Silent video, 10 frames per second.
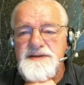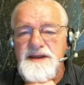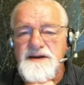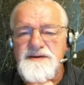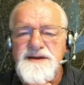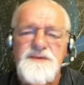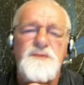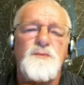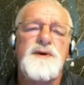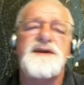you know,
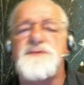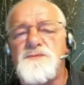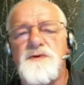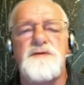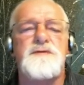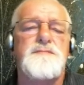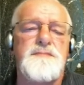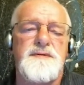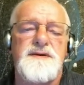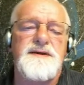when in
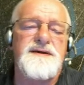Rome,